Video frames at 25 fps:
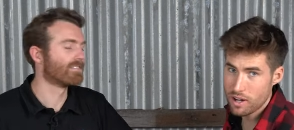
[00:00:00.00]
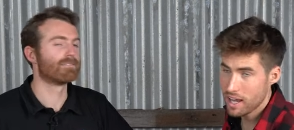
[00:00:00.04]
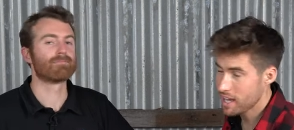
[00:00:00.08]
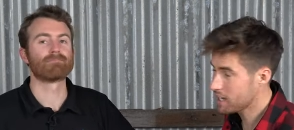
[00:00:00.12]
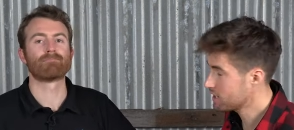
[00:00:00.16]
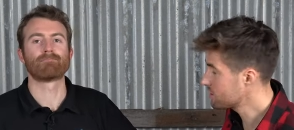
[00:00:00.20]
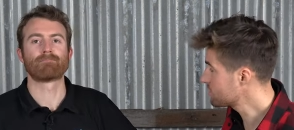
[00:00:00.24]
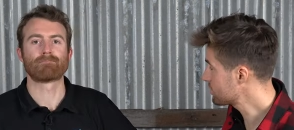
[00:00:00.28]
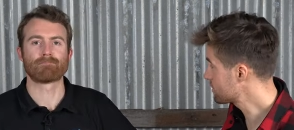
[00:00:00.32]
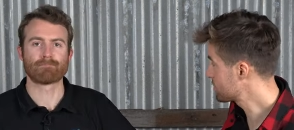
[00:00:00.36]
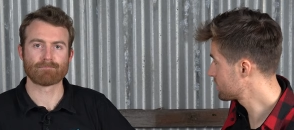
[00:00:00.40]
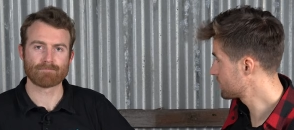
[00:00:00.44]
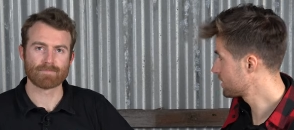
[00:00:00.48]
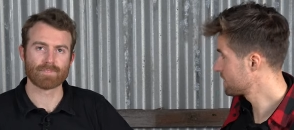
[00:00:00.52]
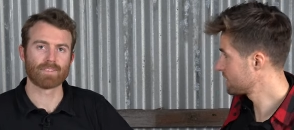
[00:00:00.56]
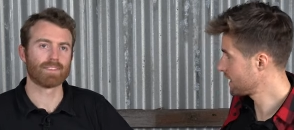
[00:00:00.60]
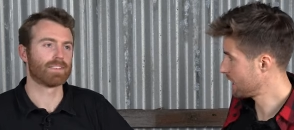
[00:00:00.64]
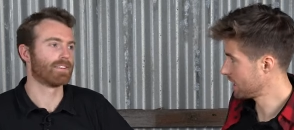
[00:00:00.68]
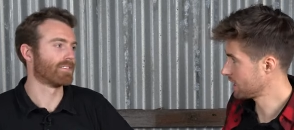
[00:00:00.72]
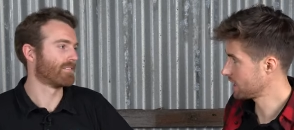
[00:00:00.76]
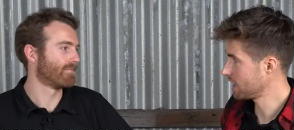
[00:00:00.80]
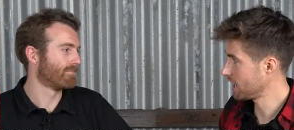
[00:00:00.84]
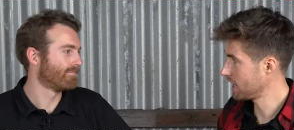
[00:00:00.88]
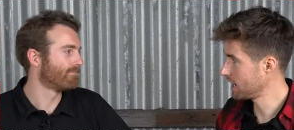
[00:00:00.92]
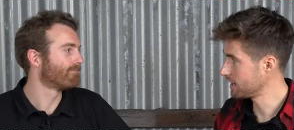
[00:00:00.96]
Speaker 1: range.
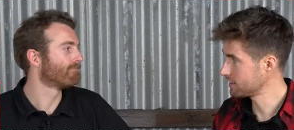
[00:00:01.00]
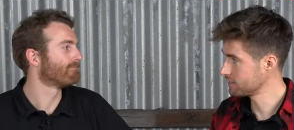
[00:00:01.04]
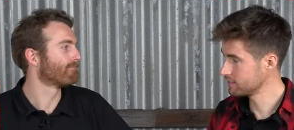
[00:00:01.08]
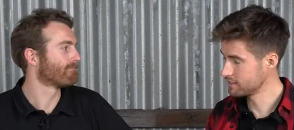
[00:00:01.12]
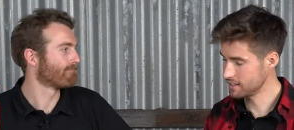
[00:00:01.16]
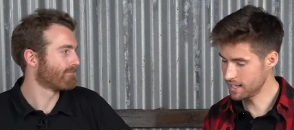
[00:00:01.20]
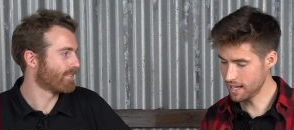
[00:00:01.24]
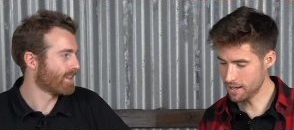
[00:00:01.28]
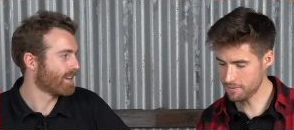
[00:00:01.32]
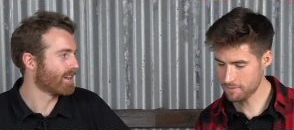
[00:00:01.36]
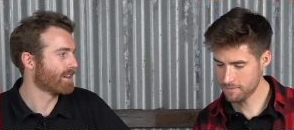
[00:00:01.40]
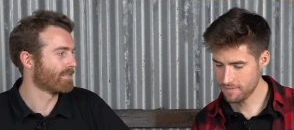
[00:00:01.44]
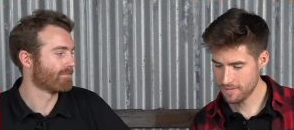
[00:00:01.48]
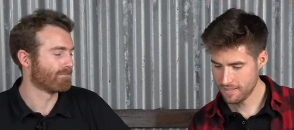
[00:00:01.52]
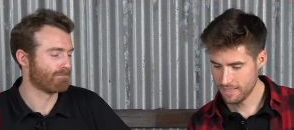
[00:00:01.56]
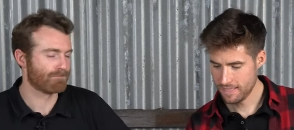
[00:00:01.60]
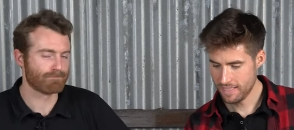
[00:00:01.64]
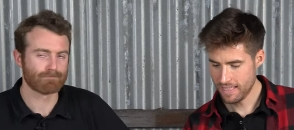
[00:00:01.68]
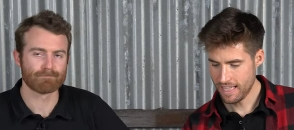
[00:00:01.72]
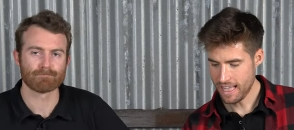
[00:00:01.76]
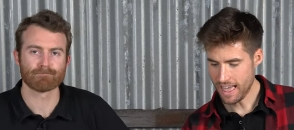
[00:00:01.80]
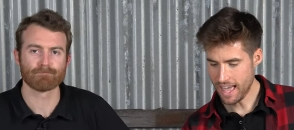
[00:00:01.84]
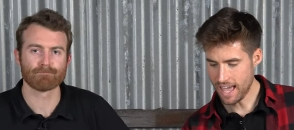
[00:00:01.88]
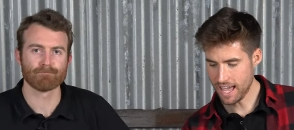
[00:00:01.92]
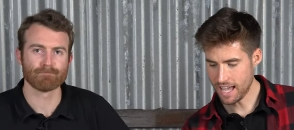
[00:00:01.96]
That guy. Yep. Yeah.
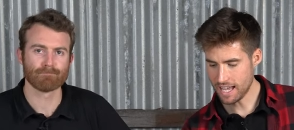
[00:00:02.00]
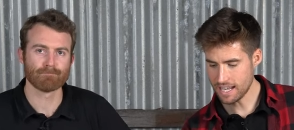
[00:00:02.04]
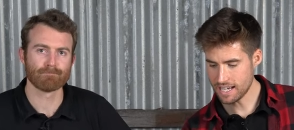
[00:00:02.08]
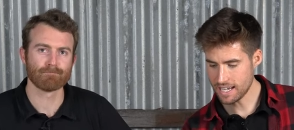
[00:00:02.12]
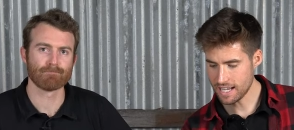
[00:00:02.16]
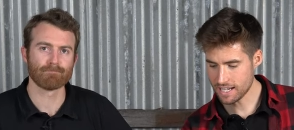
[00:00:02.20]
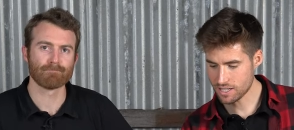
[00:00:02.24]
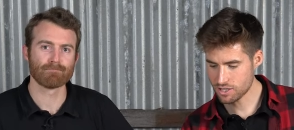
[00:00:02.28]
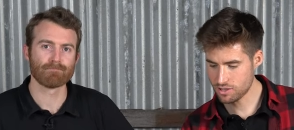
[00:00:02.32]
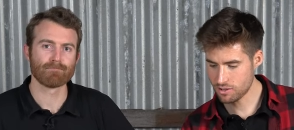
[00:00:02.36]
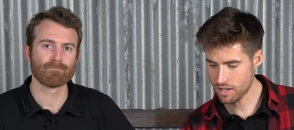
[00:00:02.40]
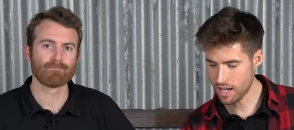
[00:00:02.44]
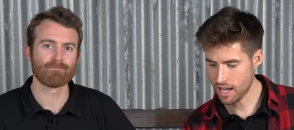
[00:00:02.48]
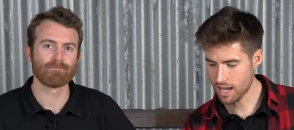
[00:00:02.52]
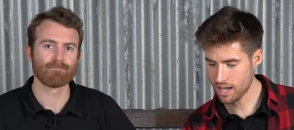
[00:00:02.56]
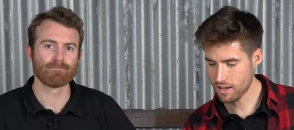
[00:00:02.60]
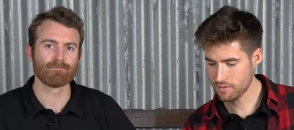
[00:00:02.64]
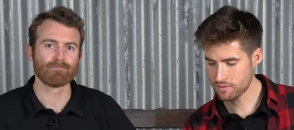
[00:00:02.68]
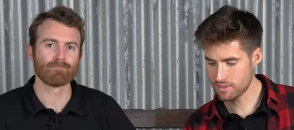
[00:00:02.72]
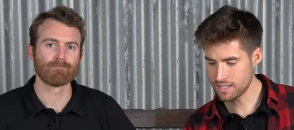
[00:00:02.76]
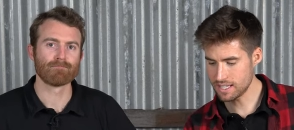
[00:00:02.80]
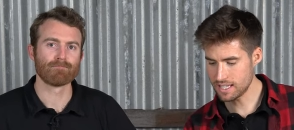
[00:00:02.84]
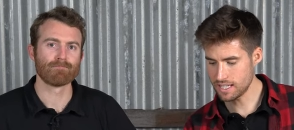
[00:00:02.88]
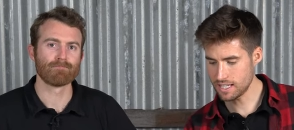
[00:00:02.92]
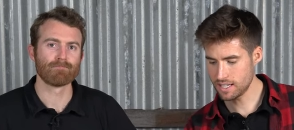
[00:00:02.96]
And next you
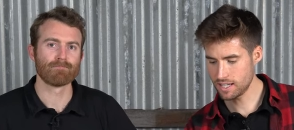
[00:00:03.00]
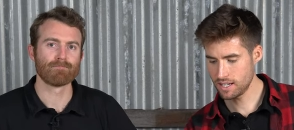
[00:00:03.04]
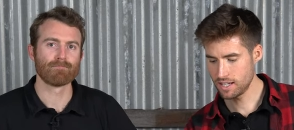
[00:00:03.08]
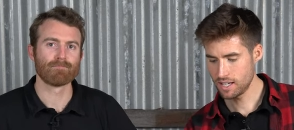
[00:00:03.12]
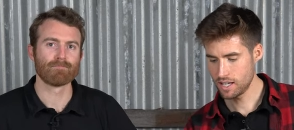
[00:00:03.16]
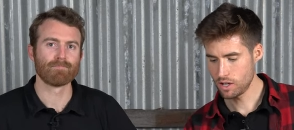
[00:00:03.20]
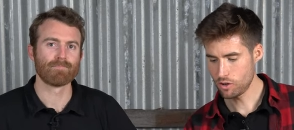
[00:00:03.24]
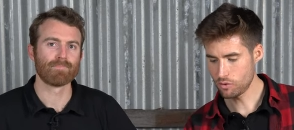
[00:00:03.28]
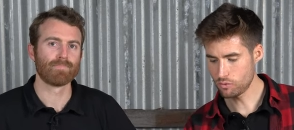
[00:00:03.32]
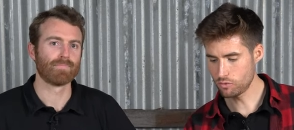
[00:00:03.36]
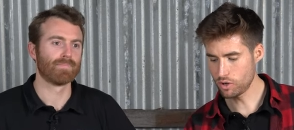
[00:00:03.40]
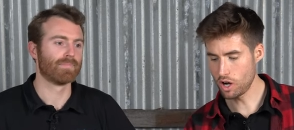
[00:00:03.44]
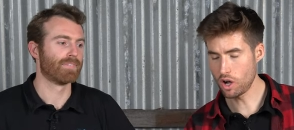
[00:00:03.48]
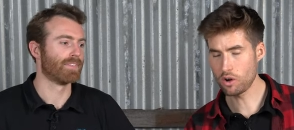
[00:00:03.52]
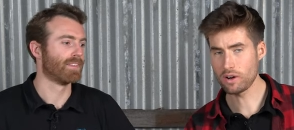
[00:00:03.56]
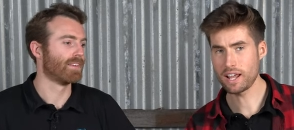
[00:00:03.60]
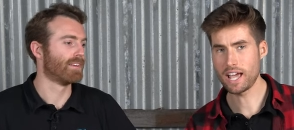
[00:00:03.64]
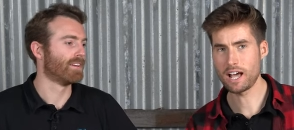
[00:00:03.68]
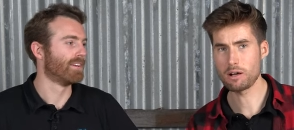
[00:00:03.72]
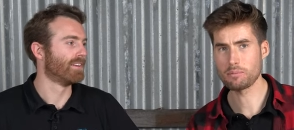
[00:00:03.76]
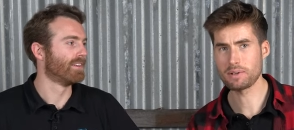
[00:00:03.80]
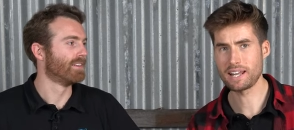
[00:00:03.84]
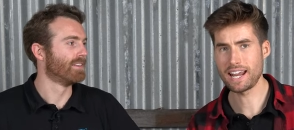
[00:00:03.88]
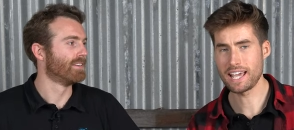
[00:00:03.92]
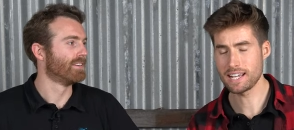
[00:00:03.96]
have the road
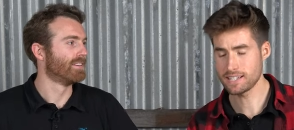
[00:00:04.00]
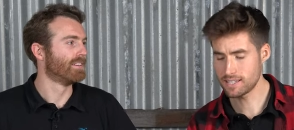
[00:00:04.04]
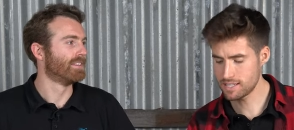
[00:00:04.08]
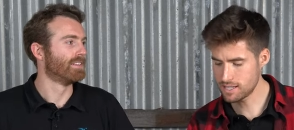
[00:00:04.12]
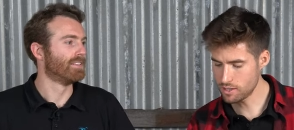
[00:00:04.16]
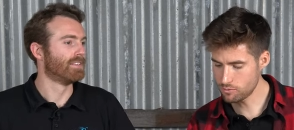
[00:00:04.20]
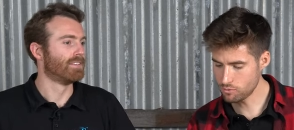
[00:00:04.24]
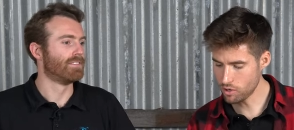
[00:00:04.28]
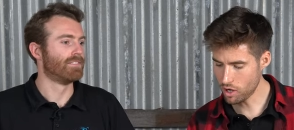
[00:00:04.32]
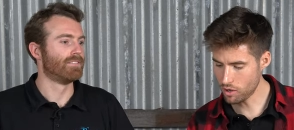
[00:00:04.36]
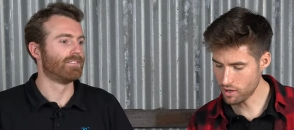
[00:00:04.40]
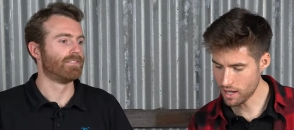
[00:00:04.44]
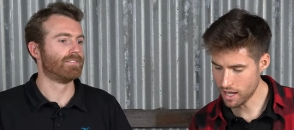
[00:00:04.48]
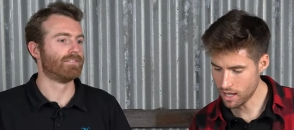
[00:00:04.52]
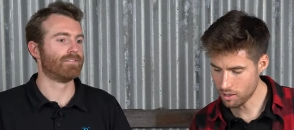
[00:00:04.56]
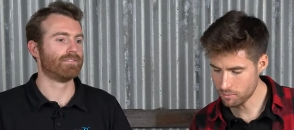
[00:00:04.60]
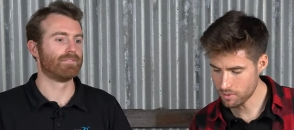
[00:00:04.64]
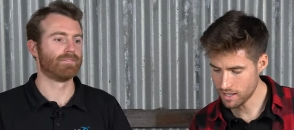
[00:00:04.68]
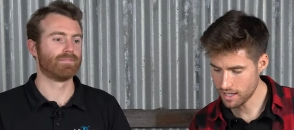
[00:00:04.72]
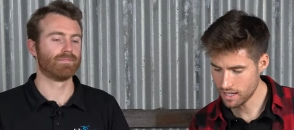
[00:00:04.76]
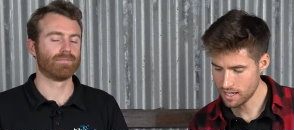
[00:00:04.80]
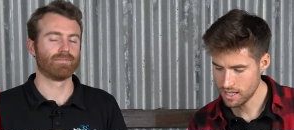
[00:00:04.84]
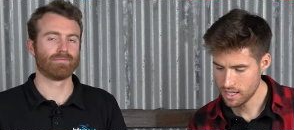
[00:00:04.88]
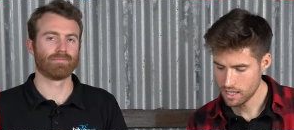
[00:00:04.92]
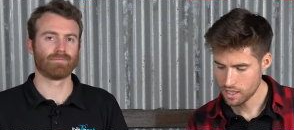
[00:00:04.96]
helmet, entity road
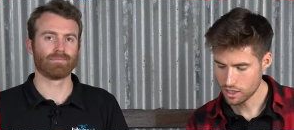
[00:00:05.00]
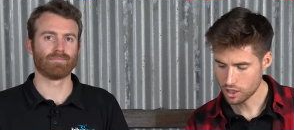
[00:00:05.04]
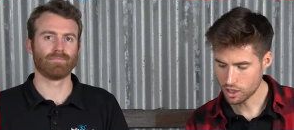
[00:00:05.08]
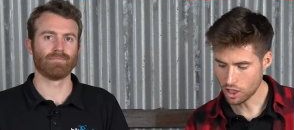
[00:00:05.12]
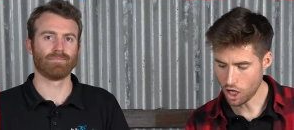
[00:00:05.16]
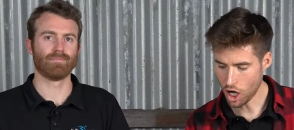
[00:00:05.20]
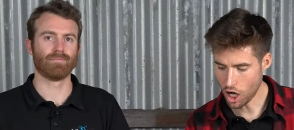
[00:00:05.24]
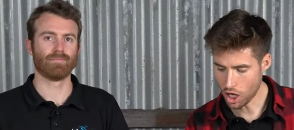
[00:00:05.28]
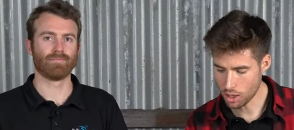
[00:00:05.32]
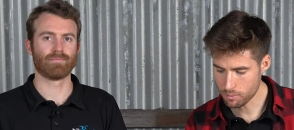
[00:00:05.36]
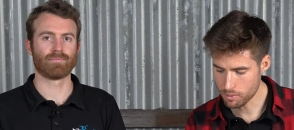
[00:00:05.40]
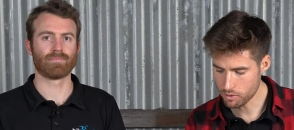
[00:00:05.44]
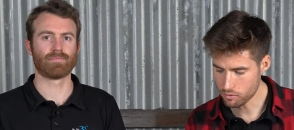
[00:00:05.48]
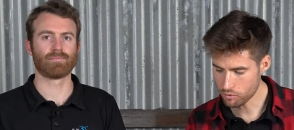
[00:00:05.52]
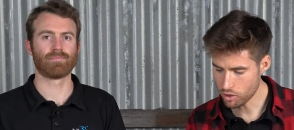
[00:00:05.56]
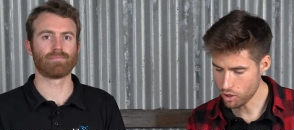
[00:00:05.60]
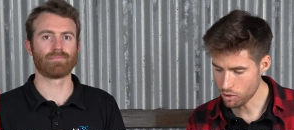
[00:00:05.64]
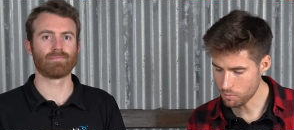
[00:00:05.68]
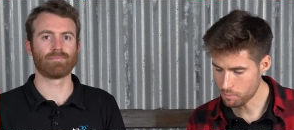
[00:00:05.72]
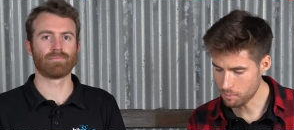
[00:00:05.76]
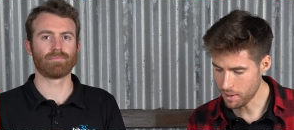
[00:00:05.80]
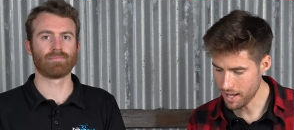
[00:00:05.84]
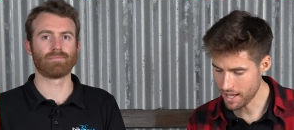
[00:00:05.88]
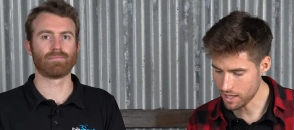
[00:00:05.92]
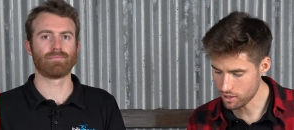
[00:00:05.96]
helmet, carbon
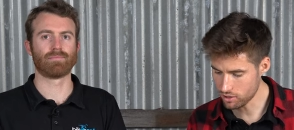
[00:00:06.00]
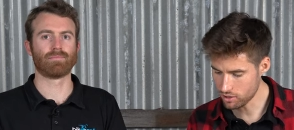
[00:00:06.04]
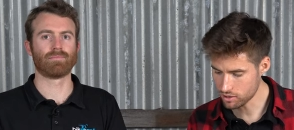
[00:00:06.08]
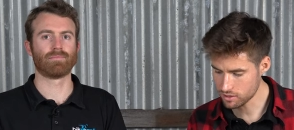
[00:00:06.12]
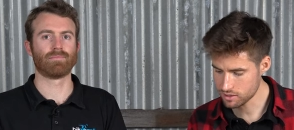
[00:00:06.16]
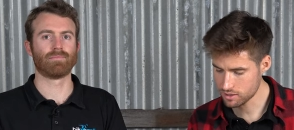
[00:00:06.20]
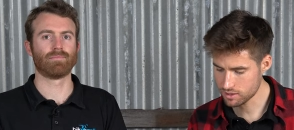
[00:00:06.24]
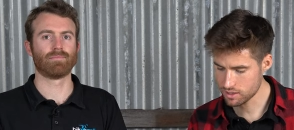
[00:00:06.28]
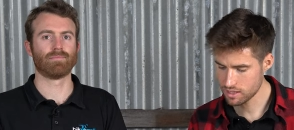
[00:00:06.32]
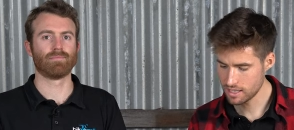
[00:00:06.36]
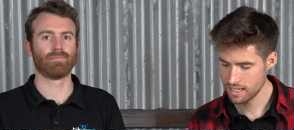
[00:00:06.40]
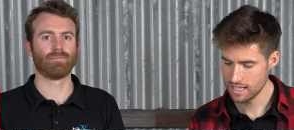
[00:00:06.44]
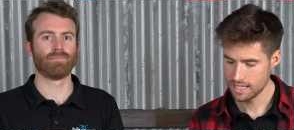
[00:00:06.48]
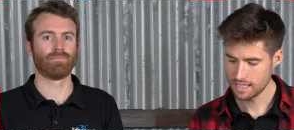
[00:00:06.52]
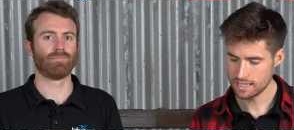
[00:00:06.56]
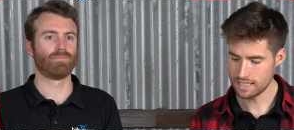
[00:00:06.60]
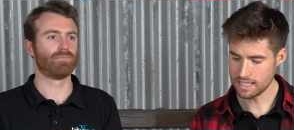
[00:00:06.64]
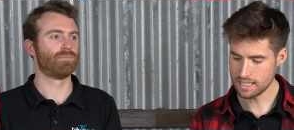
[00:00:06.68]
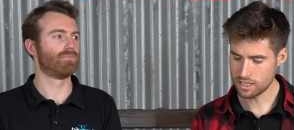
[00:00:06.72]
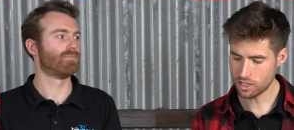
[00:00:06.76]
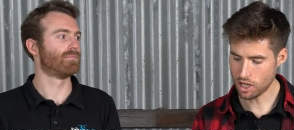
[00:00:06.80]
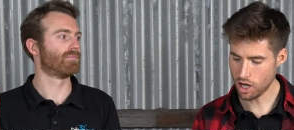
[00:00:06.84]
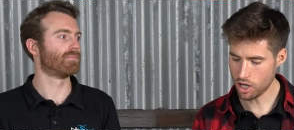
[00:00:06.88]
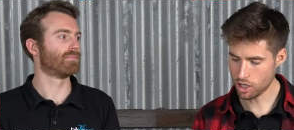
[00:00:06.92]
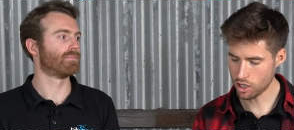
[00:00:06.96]
road pedals,
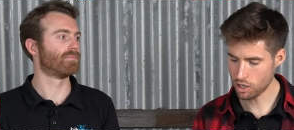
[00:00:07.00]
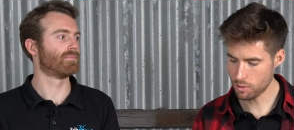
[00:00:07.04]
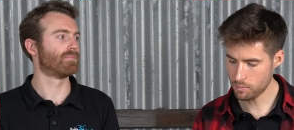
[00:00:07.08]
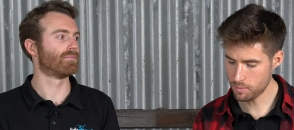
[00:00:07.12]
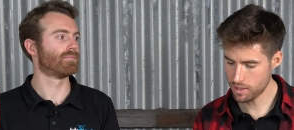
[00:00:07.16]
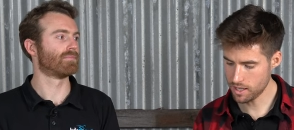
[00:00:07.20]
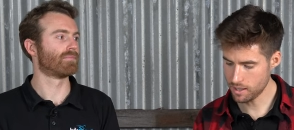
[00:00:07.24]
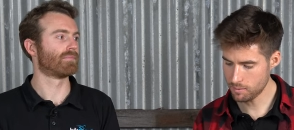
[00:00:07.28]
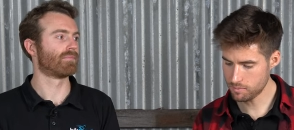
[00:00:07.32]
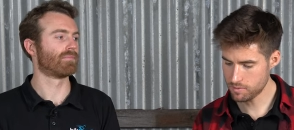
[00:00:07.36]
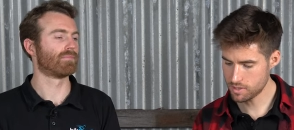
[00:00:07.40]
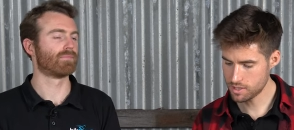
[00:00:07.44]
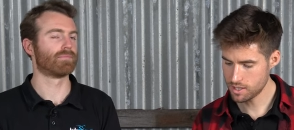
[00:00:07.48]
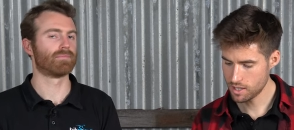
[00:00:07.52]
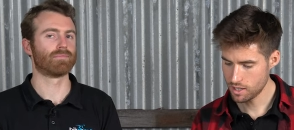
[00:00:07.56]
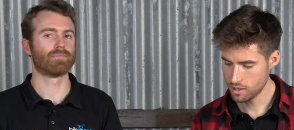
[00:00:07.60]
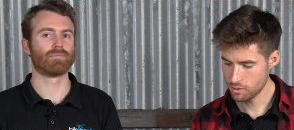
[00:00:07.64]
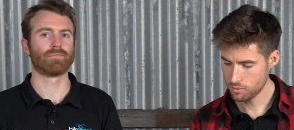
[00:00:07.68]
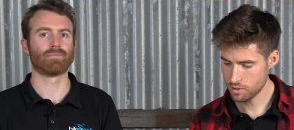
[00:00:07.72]
the cargo bibs.